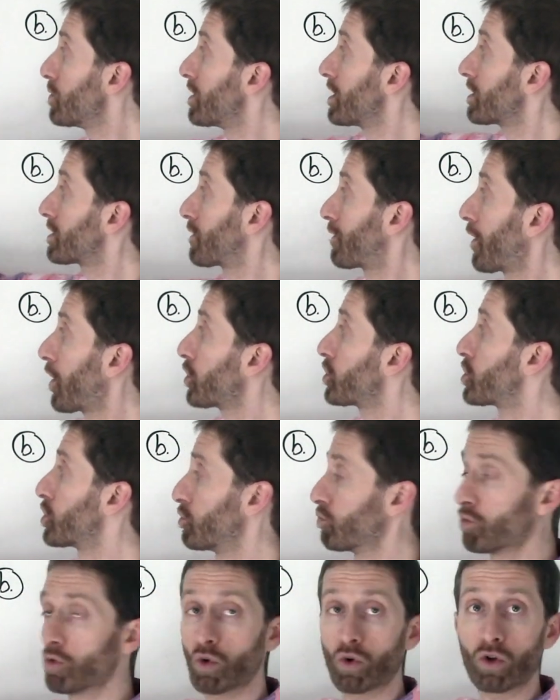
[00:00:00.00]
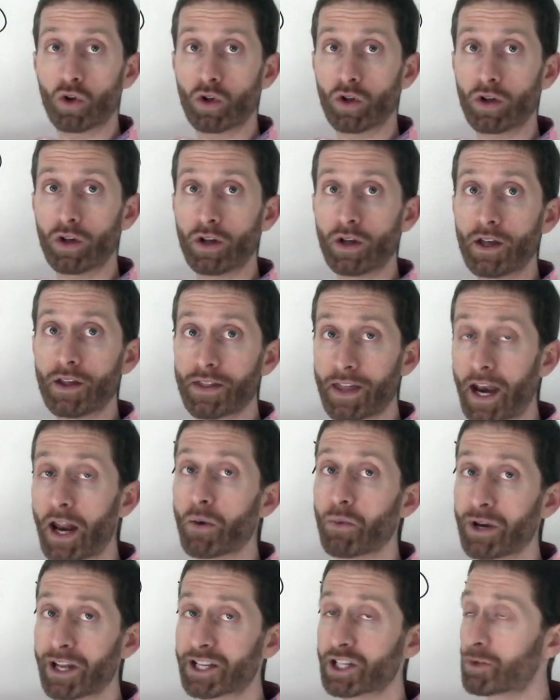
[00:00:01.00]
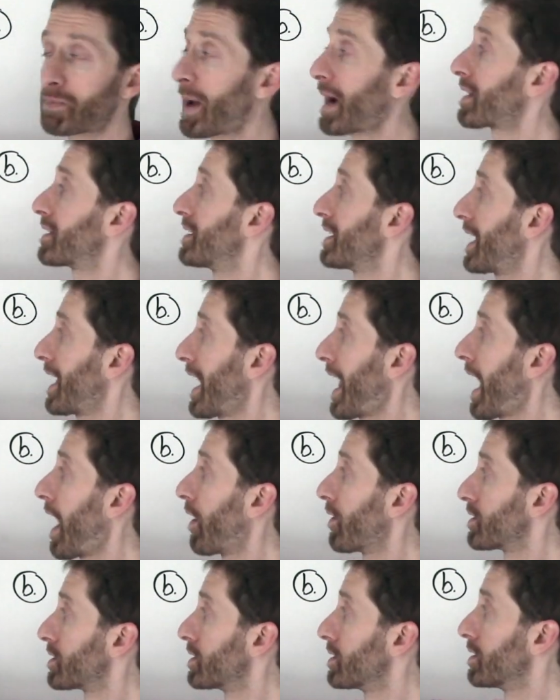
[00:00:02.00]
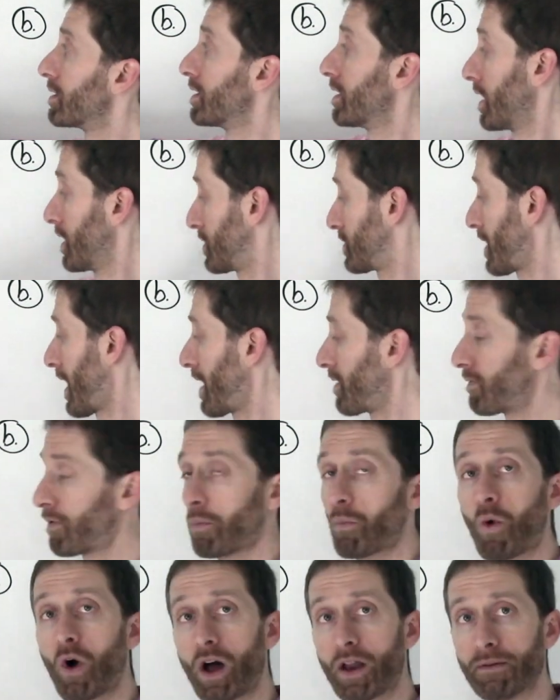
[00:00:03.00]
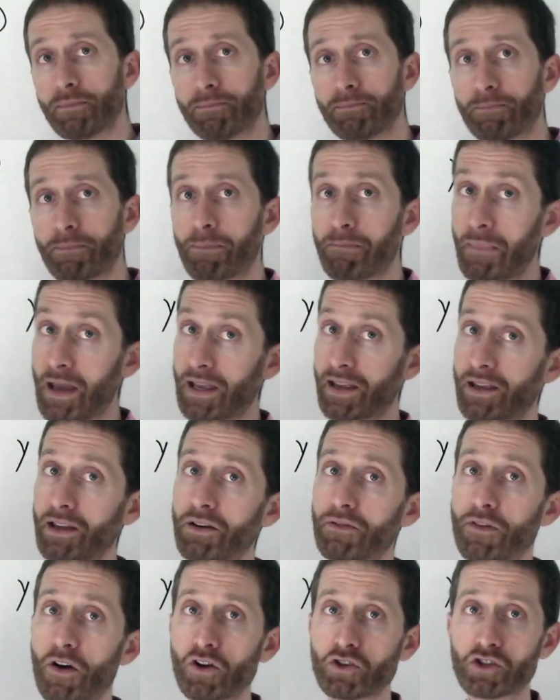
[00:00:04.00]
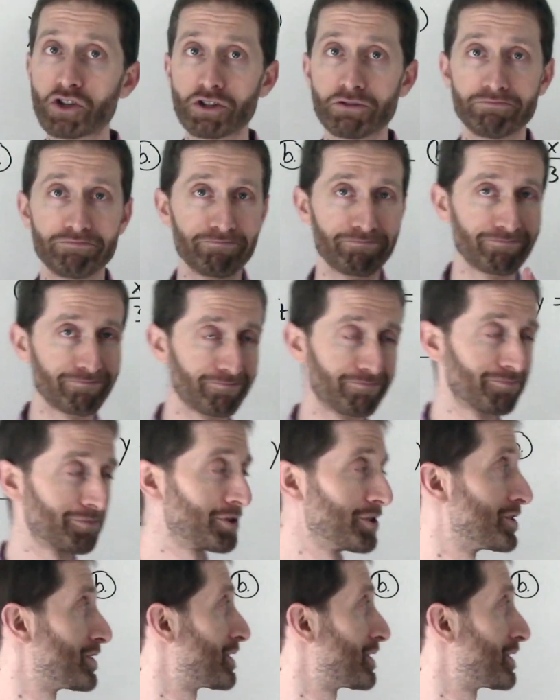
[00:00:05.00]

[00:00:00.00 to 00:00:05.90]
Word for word: this function rule that I would expect to get out aside from one, making it a function. Good